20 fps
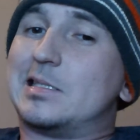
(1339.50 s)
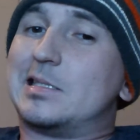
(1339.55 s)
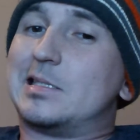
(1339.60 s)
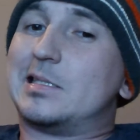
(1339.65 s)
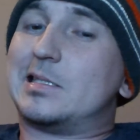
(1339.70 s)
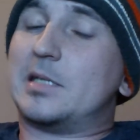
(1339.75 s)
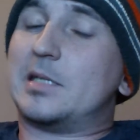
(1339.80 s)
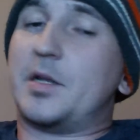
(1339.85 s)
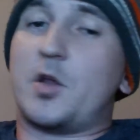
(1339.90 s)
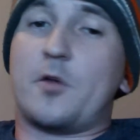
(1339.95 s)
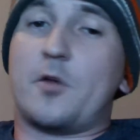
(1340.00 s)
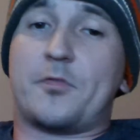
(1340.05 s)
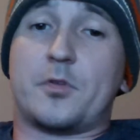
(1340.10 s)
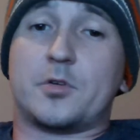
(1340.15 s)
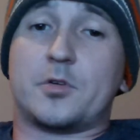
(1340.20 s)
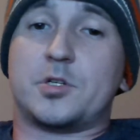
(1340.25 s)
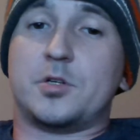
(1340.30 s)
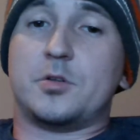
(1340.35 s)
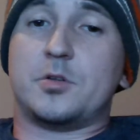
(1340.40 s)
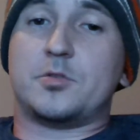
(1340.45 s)
if they're
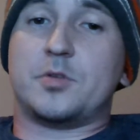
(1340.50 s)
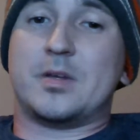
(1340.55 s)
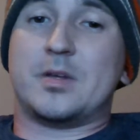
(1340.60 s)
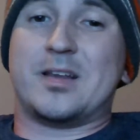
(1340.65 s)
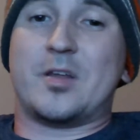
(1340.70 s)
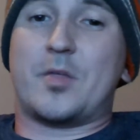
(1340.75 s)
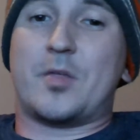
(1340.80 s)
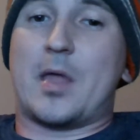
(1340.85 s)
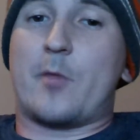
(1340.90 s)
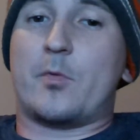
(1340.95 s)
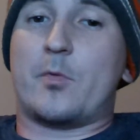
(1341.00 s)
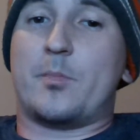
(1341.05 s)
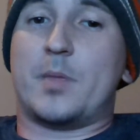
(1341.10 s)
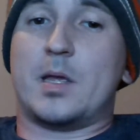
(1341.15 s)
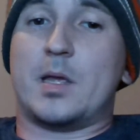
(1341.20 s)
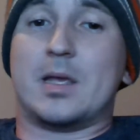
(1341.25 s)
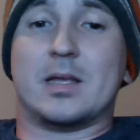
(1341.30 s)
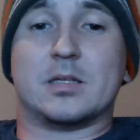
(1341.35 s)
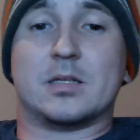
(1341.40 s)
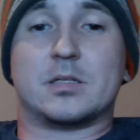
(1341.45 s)
children, that would be
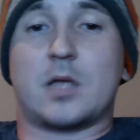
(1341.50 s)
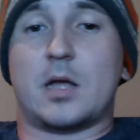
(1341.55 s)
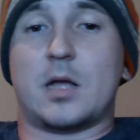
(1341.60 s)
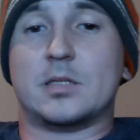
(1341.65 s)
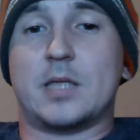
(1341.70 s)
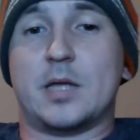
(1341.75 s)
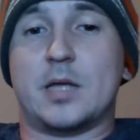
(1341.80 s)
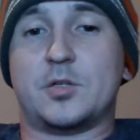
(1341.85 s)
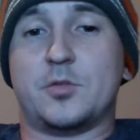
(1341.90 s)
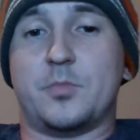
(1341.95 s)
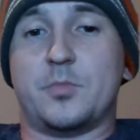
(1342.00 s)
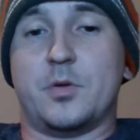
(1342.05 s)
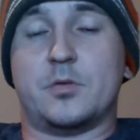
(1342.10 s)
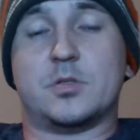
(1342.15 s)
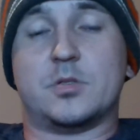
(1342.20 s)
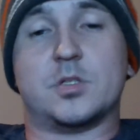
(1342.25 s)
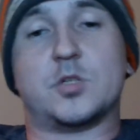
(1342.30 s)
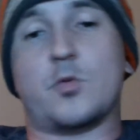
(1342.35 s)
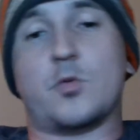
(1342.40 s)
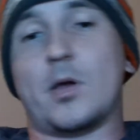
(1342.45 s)
against God's attributes.
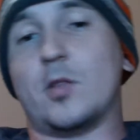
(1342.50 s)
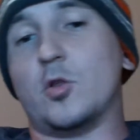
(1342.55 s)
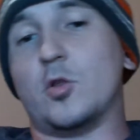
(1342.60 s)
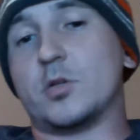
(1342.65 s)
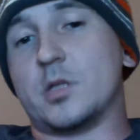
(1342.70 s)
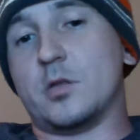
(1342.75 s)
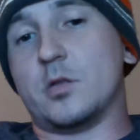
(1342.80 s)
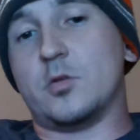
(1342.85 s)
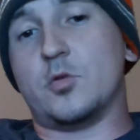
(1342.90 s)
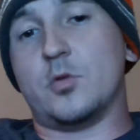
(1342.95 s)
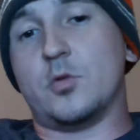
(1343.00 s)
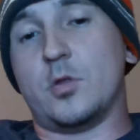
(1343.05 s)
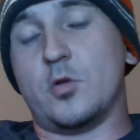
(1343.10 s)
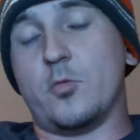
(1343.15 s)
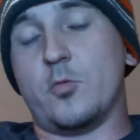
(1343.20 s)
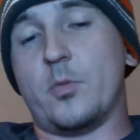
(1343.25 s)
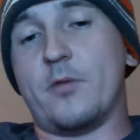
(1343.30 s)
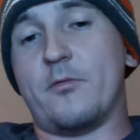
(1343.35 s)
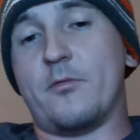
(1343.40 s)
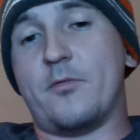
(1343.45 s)
And so I looked into it a little
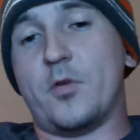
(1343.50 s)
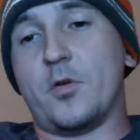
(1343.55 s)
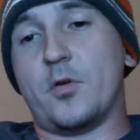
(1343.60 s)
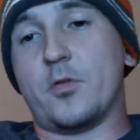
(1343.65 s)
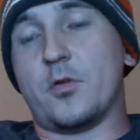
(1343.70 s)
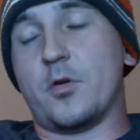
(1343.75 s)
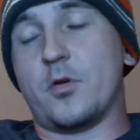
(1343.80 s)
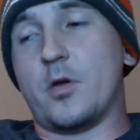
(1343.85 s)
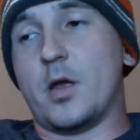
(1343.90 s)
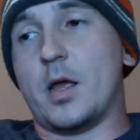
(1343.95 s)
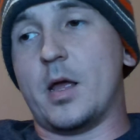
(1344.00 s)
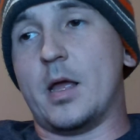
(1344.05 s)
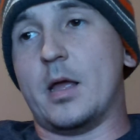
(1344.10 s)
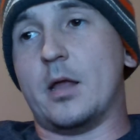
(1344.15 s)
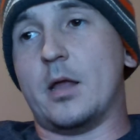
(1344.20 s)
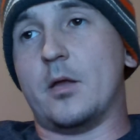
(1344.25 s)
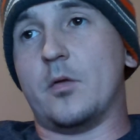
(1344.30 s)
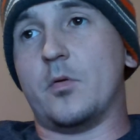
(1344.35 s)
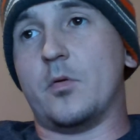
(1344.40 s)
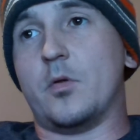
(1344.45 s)
bit further.
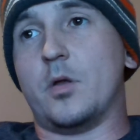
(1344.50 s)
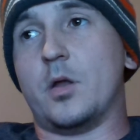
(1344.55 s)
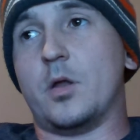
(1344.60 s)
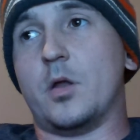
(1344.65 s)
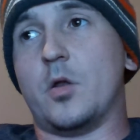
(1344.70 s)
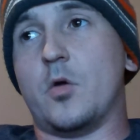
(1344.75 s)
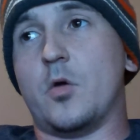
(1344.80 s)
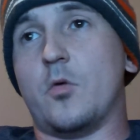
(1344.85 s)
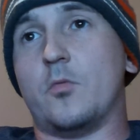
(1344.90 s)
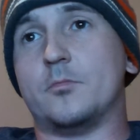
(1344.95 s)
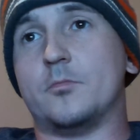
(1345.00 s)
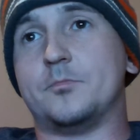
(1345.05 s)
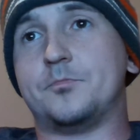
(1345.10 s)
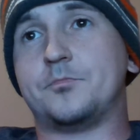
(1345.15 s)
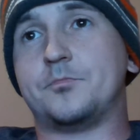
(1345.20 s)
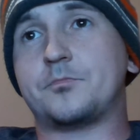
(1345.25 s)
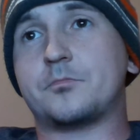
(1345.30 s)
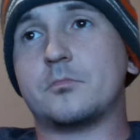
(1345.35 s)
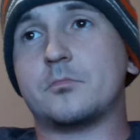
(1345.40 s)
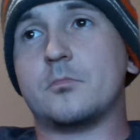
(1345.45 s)
And,
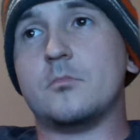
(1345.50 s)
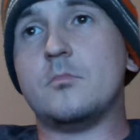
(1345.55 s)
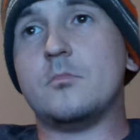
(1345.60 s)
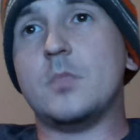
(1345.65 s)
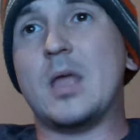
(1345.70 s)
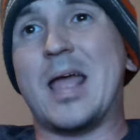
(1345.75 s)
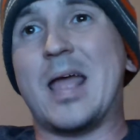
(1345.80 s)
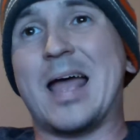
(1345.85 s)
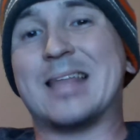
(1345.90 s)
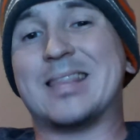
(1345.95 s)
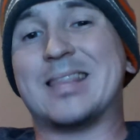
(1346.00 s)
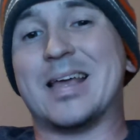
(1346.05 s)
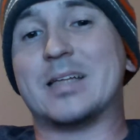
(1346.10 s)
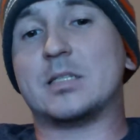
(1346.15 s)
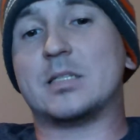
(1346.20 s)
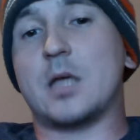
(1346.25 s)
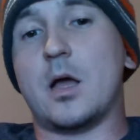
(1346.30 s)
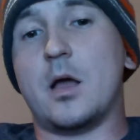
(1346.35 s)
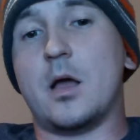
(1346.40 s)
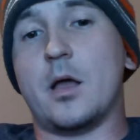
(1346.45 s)
at that
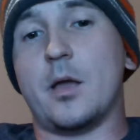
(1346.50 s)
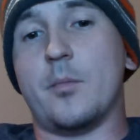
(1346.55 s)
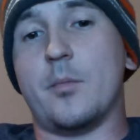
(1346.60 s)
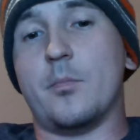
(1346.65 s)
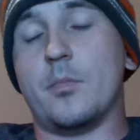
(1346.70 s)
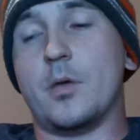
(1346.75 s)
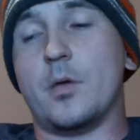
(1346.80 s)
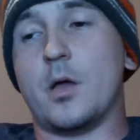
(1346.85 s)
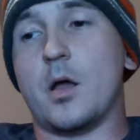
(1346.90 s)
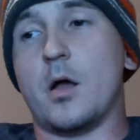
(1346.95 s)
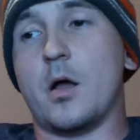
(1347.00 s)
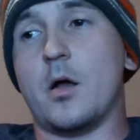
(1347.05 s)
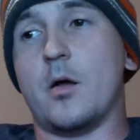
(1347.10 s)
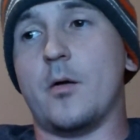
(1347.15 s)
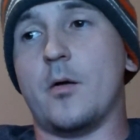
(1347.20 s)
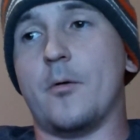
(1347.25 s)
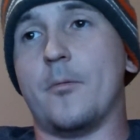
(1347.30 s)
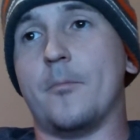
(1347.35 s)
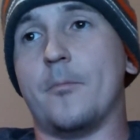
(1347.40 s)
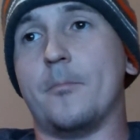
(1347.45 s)
time,
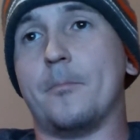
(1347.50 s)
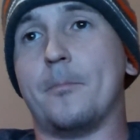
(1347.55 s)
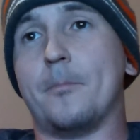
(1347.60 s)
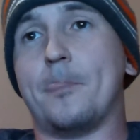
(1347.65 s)
I'm